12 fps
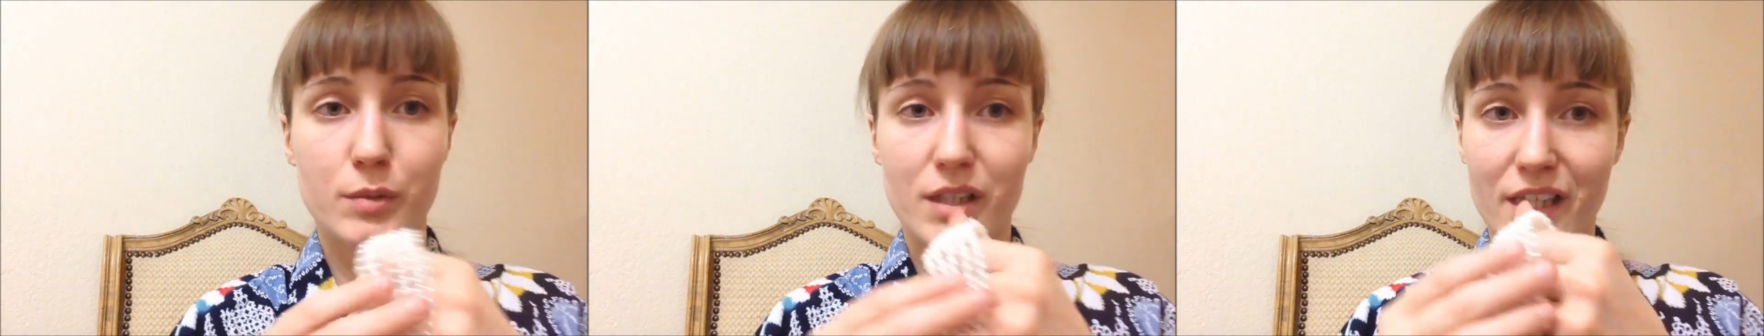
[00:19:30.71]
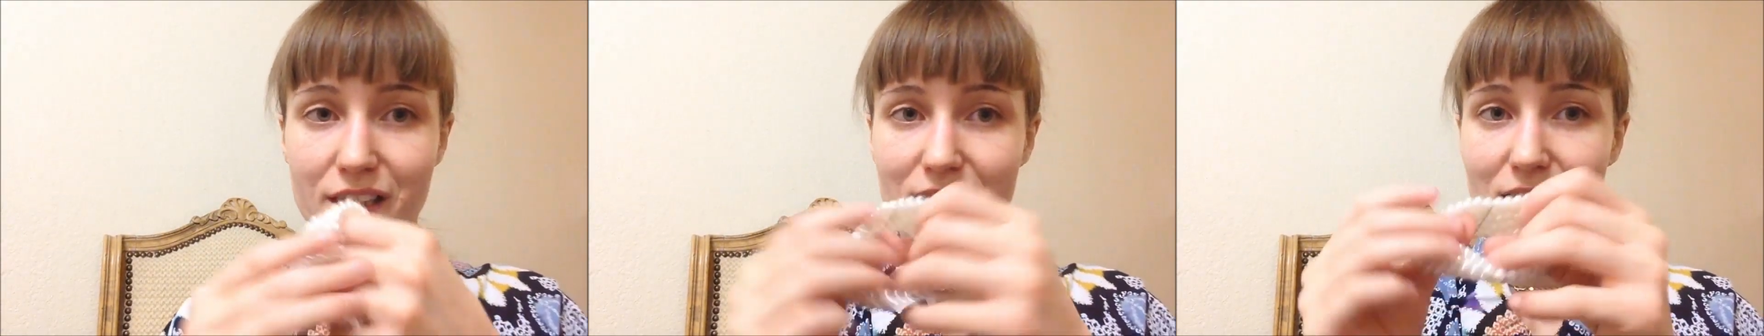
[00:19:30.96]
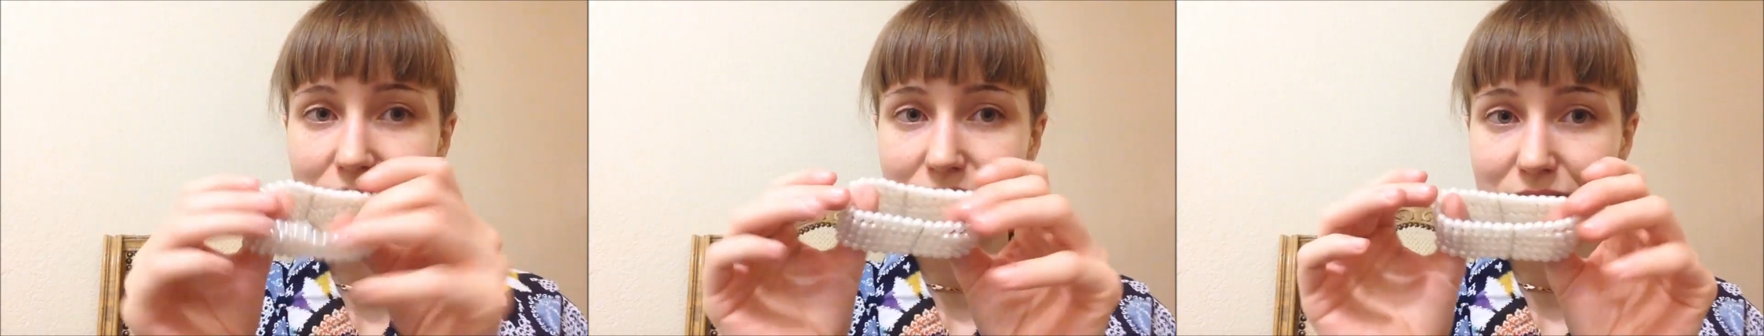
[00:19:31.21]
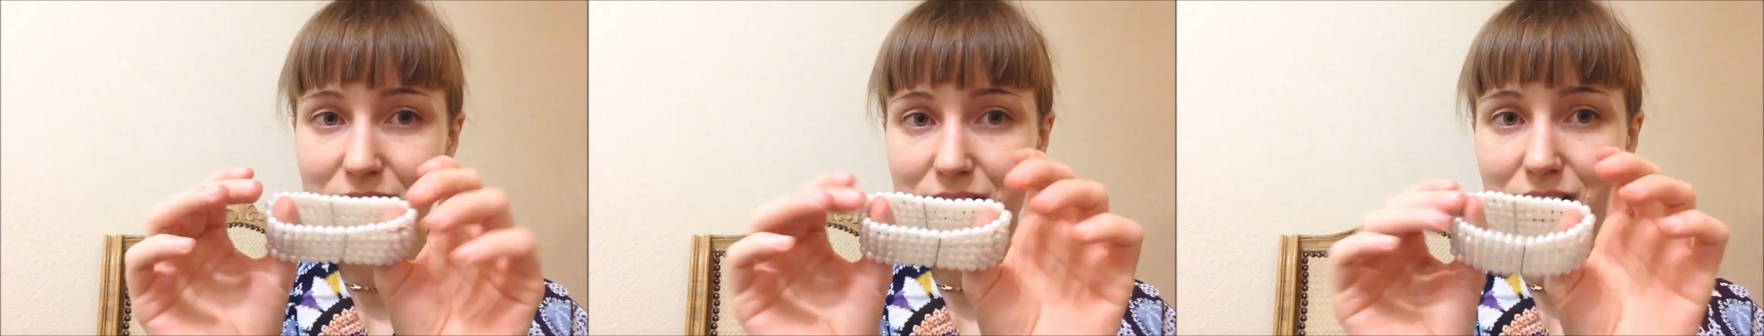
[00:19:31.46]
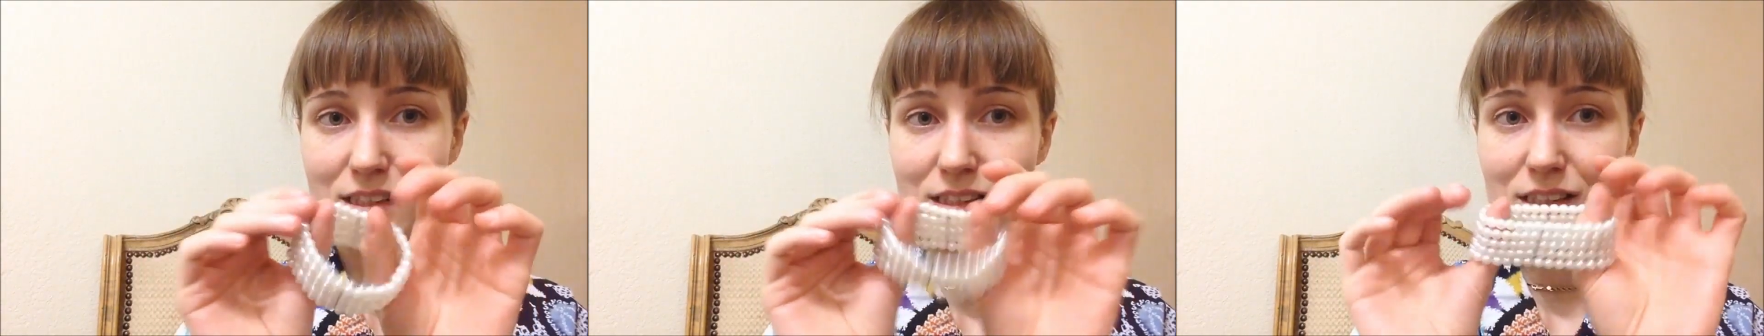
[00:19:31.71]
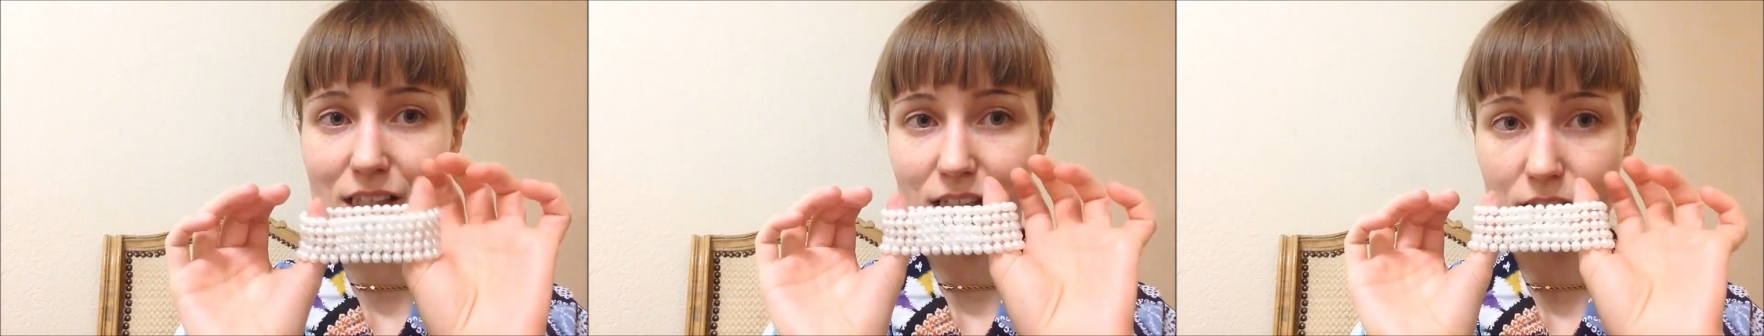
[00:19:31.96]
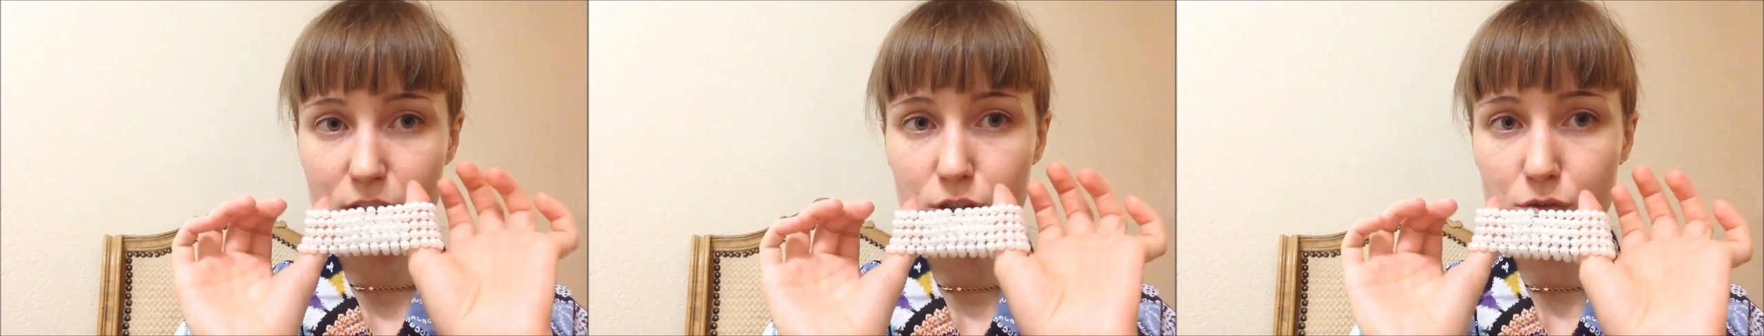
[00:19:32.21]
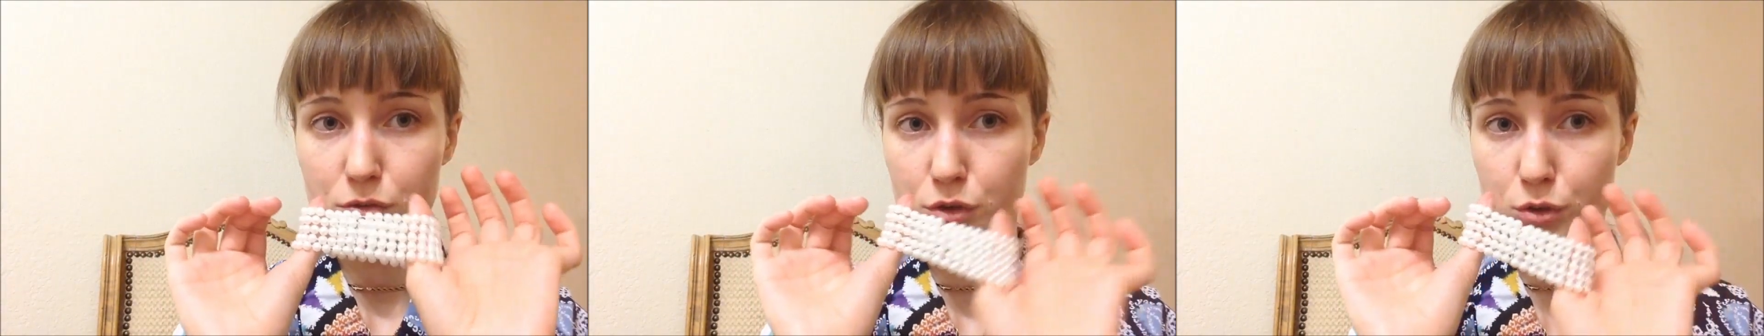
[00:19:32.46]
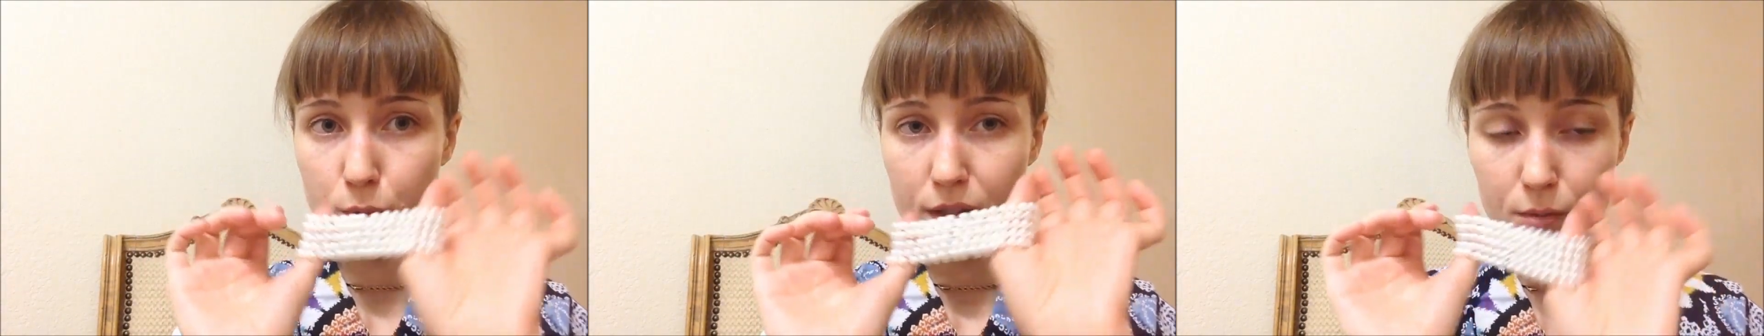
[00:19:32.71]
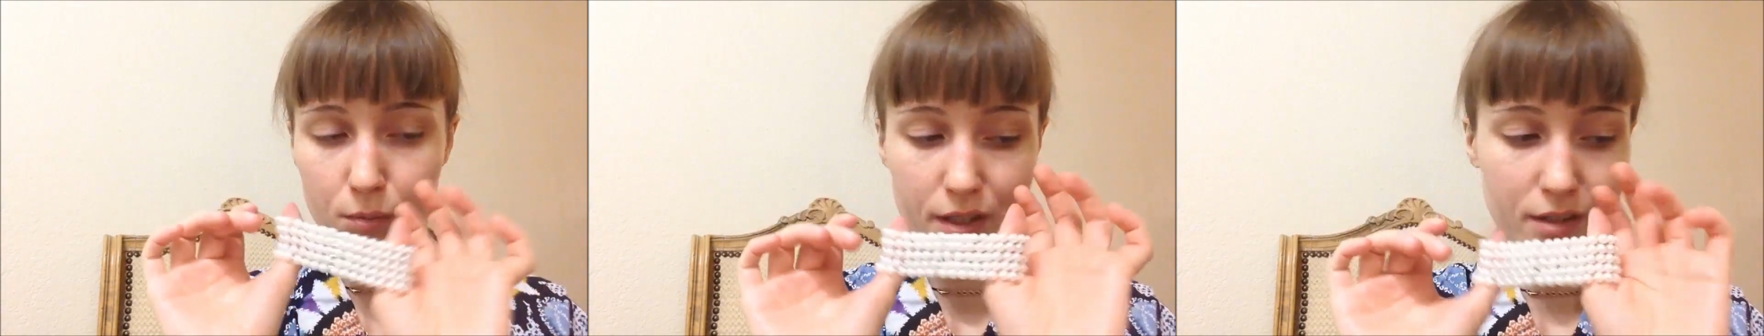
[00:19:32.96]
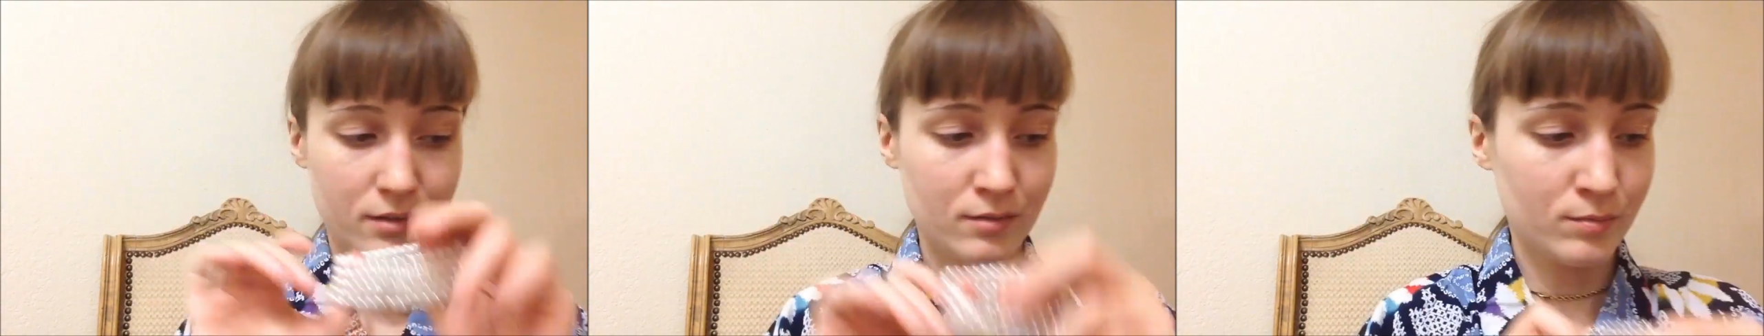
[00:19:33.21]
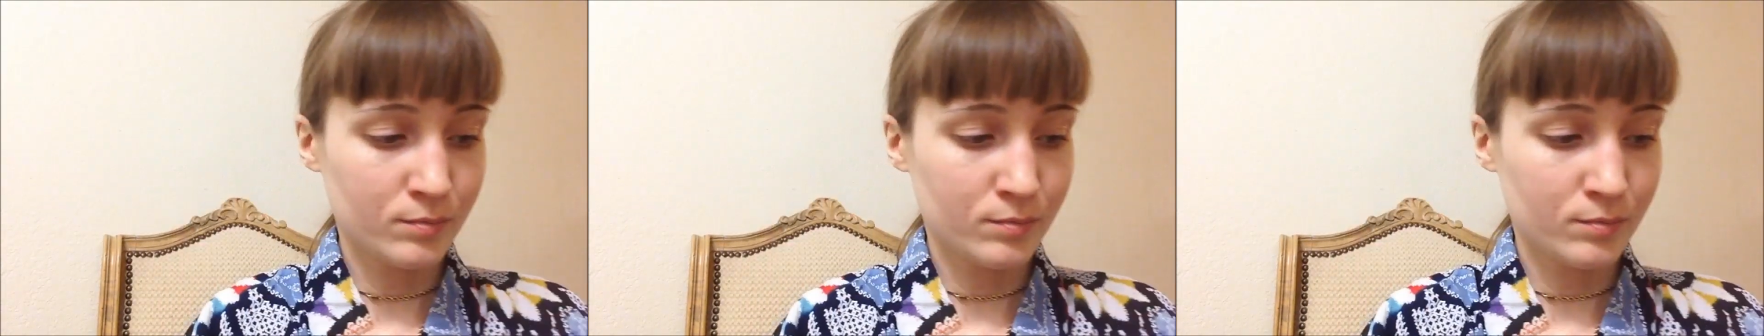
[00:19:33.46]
but like this is like a huge win-win.